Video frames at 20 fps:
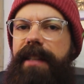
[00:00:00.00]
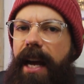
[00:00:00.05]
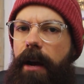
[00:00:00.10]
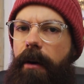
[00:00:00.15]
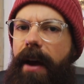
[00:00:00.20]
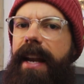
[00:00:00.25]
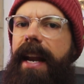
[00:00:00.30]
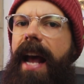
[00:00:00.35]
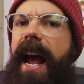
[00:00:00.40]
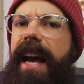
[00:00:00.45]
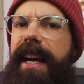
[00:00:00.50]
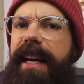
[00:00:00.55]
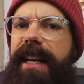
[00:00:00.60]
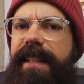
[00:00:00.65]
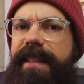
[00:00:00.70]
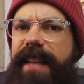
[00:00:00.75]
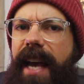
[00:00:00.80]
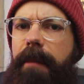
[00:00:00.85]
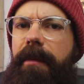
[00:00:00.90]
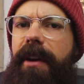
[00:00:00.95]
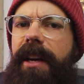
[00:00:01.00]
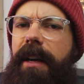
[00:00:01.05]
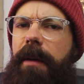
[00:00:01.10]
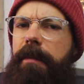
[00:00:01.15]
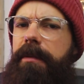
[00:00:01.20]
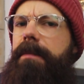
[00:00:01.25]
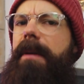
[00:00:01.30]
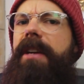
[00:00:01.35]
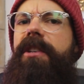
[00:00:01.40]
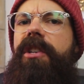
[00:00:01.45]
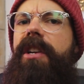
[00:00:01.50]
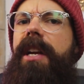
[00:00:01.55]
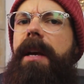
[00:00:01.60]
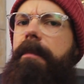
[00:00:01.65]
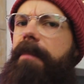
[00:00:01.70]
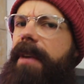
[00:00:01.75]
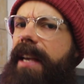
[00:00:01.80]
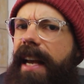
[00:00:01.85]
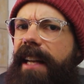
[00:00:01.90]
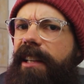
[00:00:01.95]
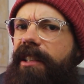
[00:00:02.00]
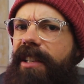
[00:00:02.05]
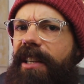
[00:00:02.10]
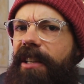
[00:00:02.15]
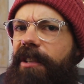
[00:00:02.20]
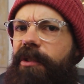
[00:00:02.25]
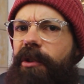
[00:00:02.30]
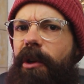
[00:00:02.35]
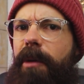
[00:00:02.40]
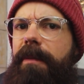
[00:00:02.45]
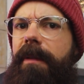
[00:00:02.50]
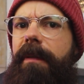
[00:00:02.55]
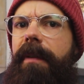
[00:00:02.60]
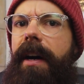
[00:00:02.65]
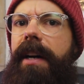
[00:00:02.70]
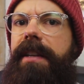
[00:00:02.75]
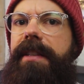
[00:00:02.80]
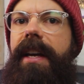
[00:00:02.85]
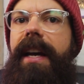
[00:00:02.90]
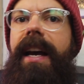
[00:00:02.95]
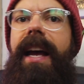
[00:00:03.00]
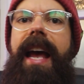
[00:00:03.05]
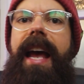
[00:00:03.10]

Now, an academic, especially a PhD supervisor,